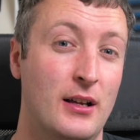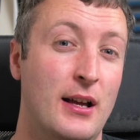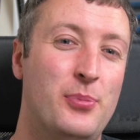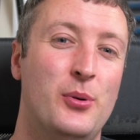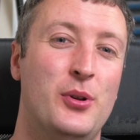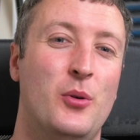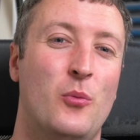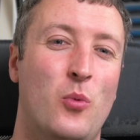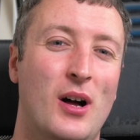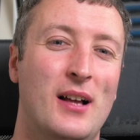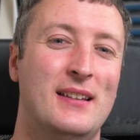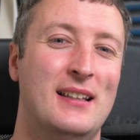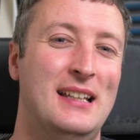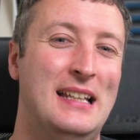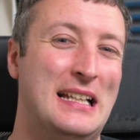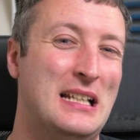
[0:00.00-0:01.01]
But it was
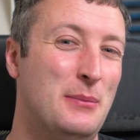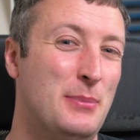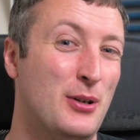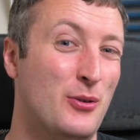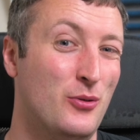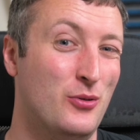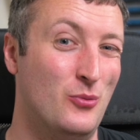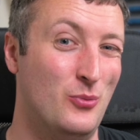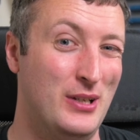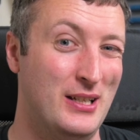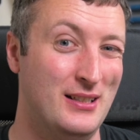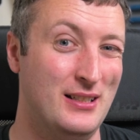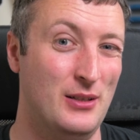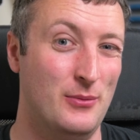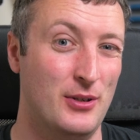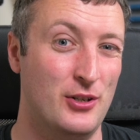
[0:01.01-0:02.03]
a little bit
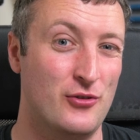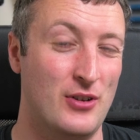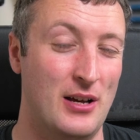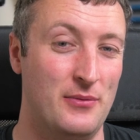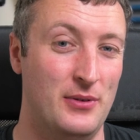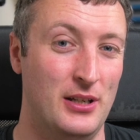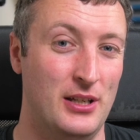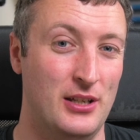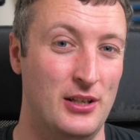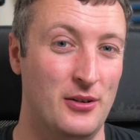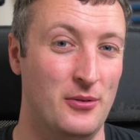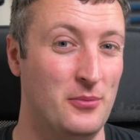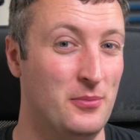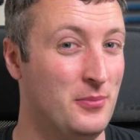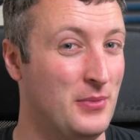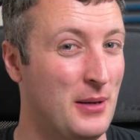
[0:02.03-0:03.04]
unwieldy when traveling, you know.